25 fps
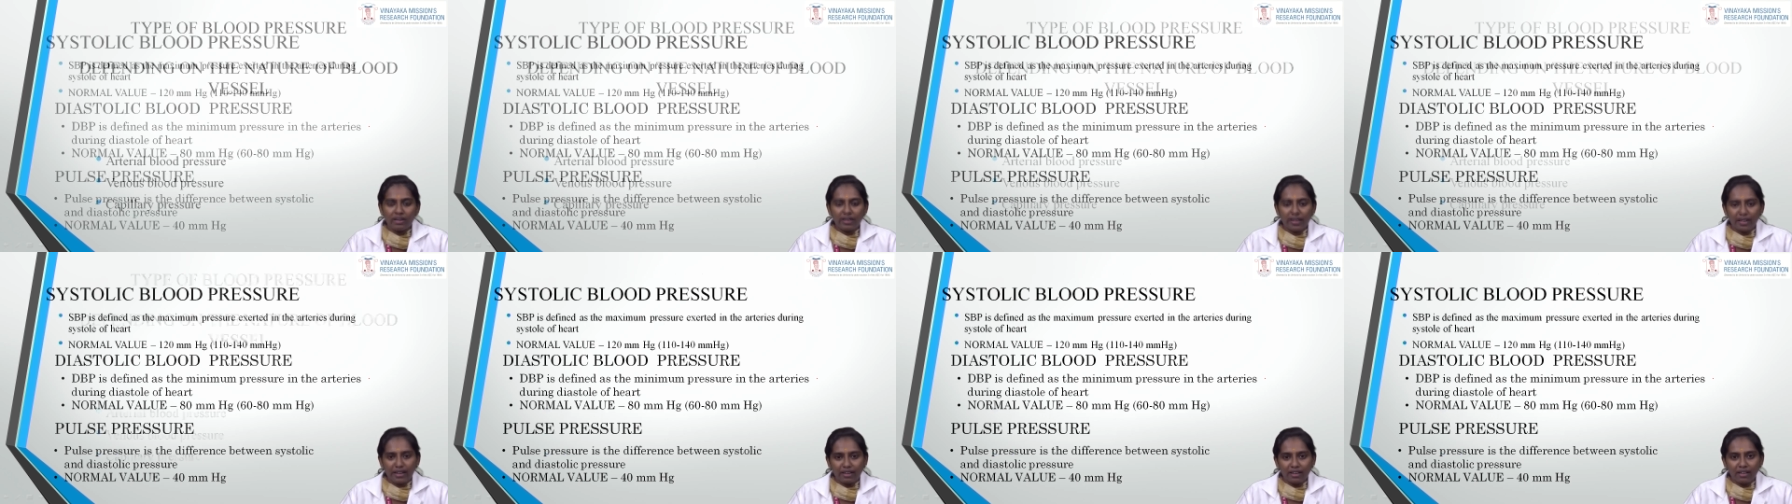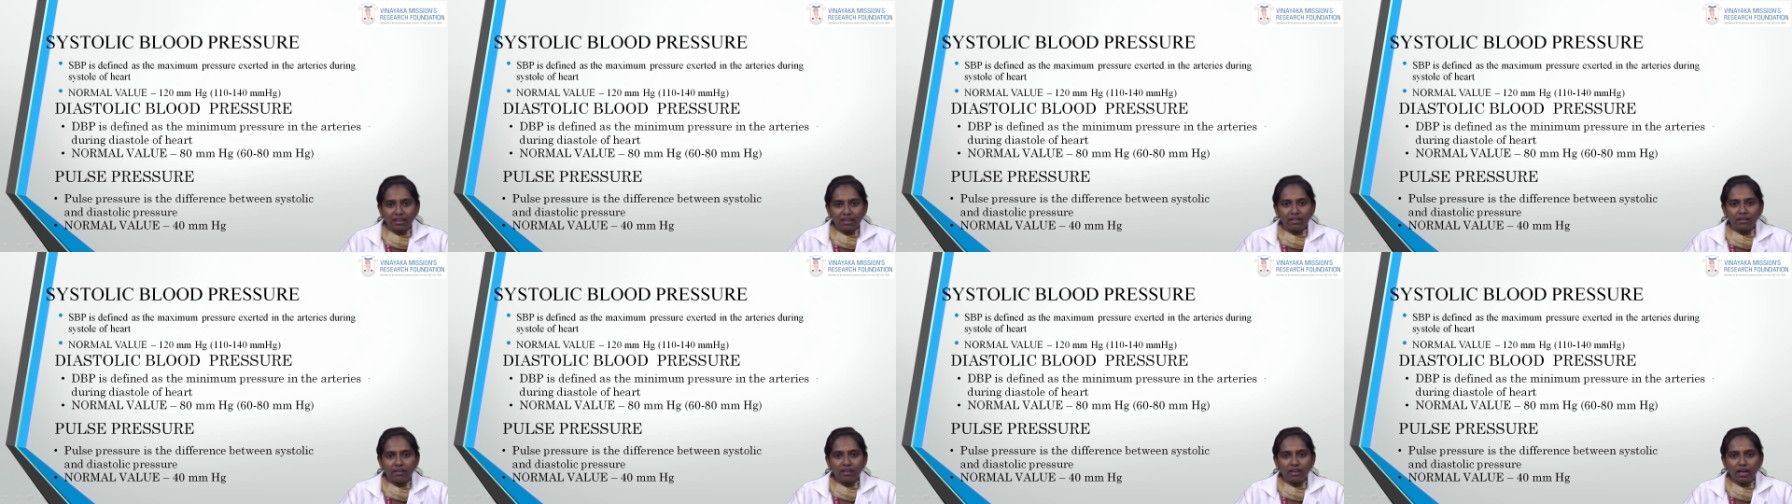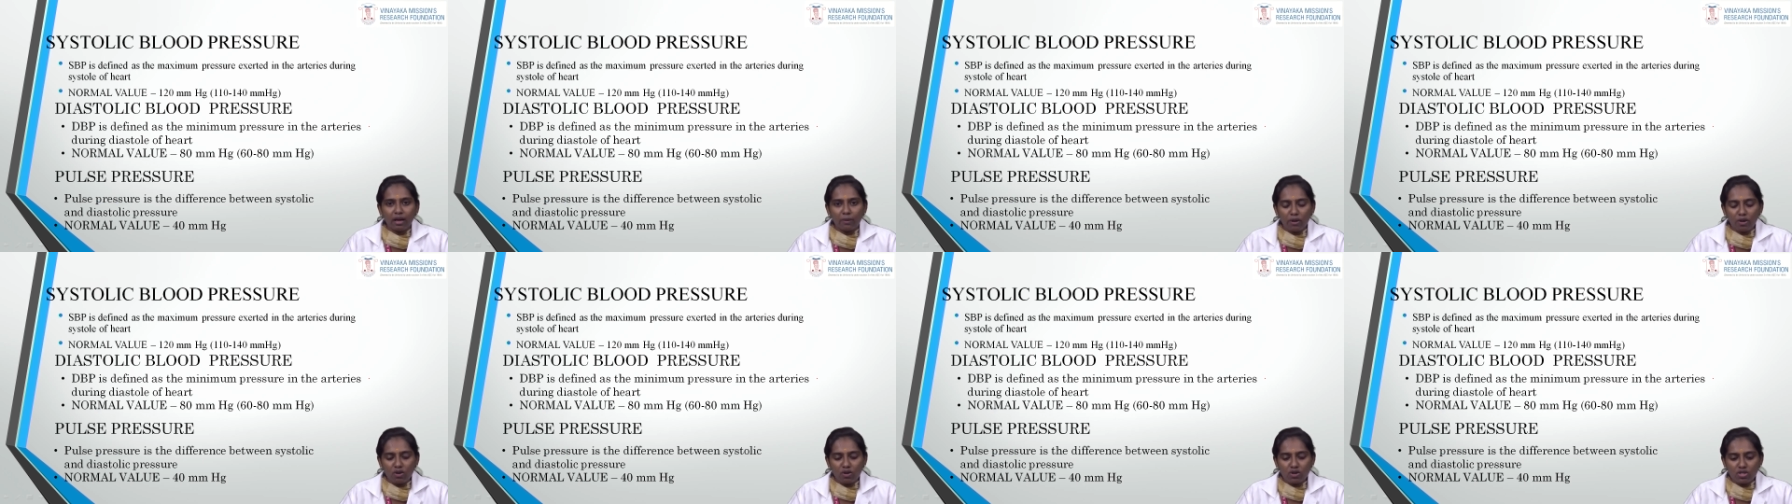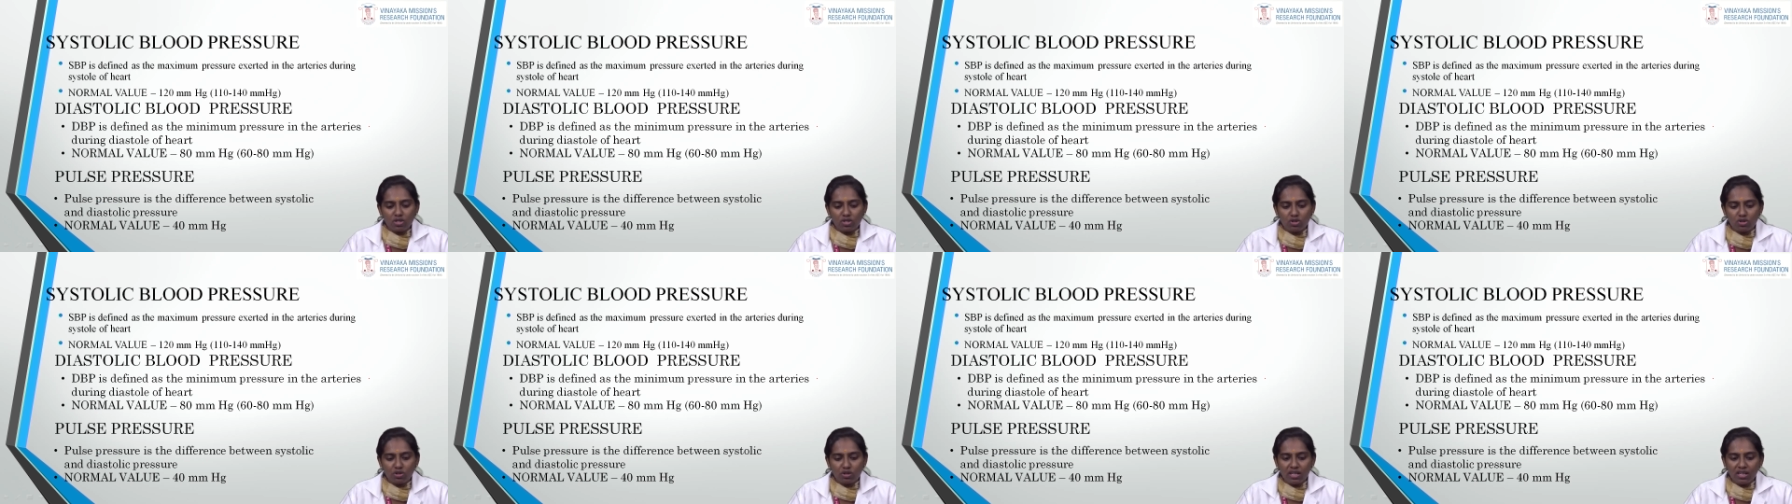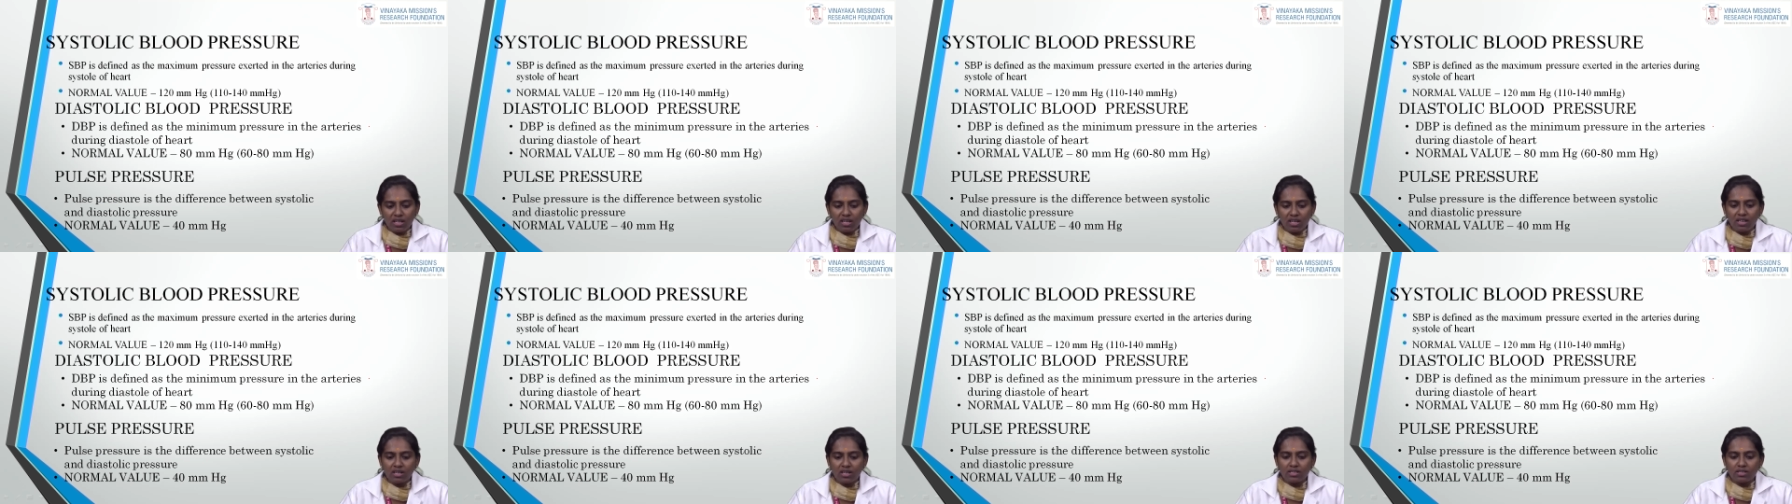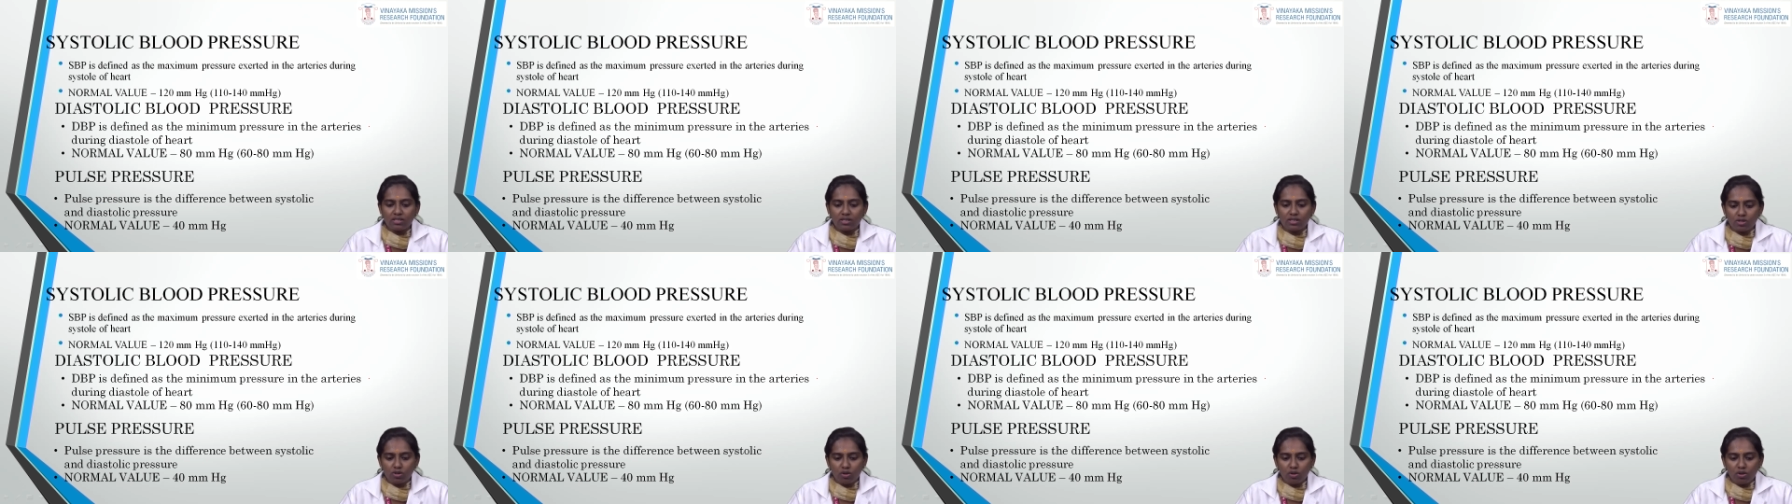Then coming on to the
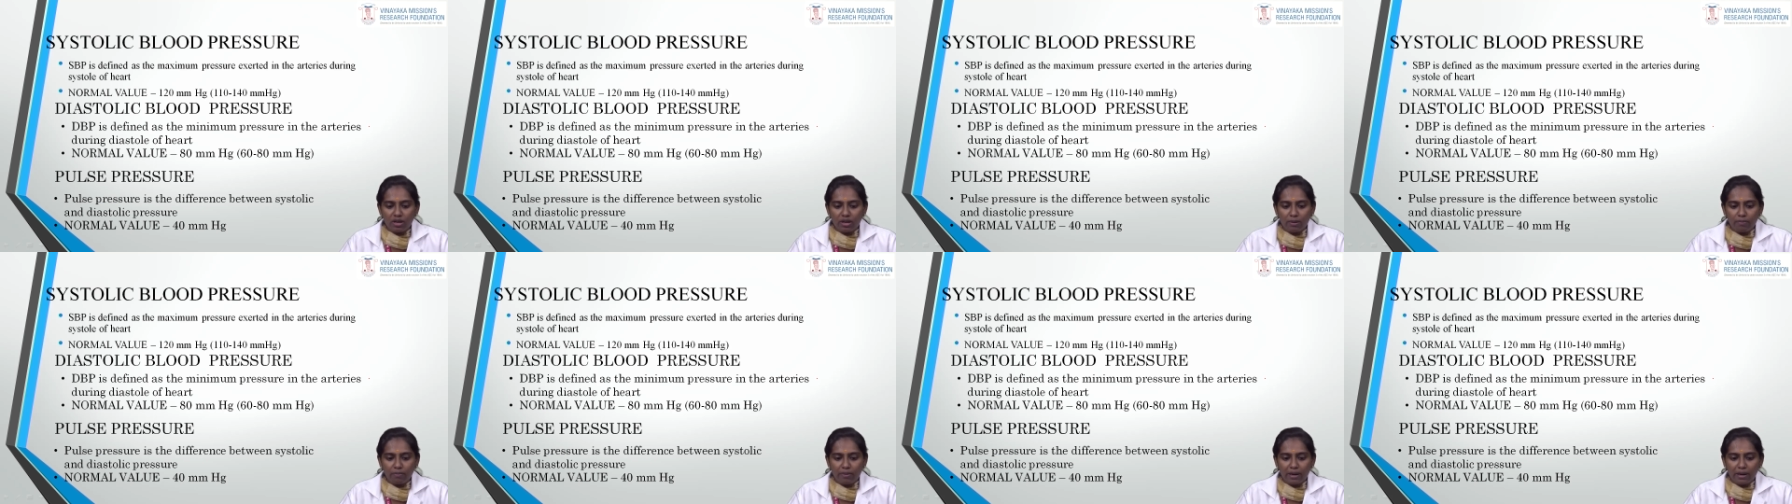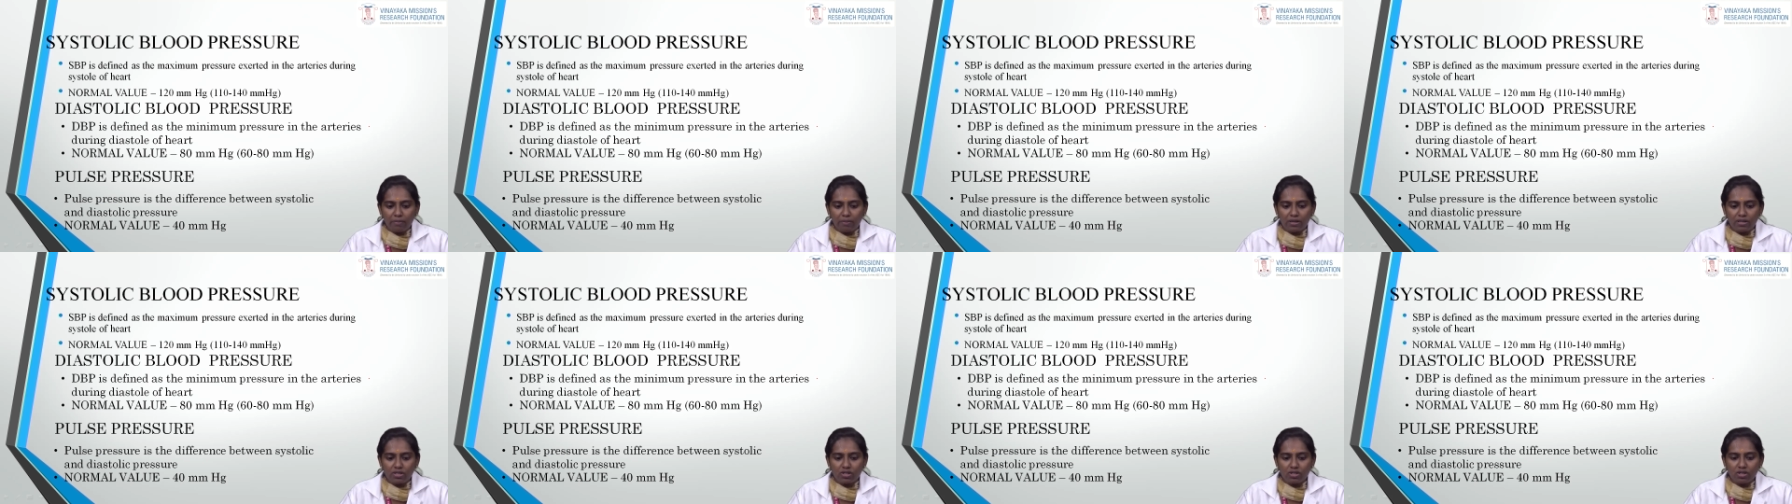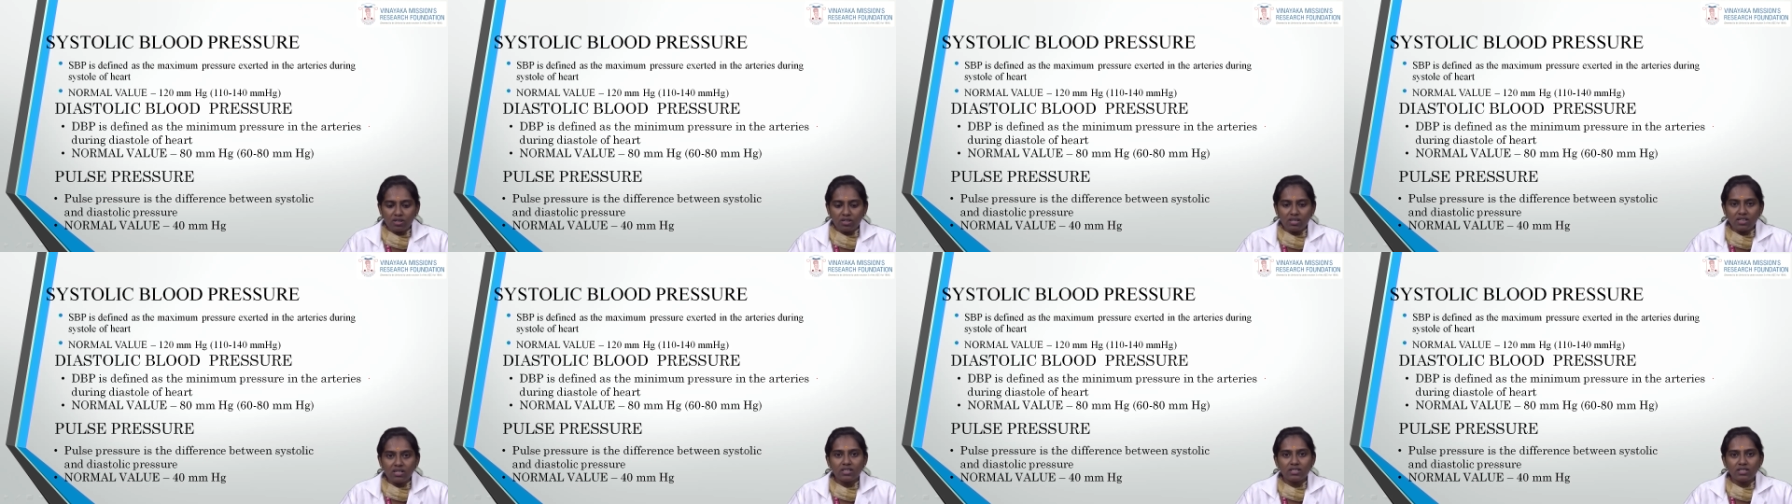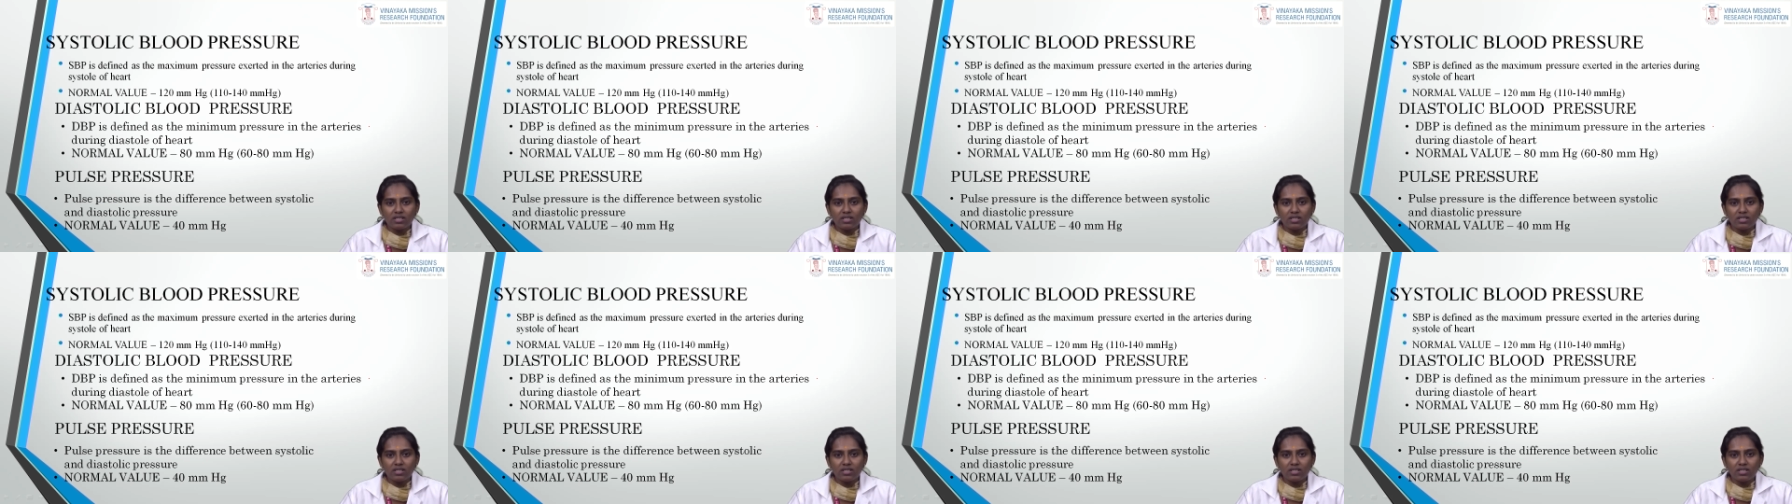systolic blood pressure.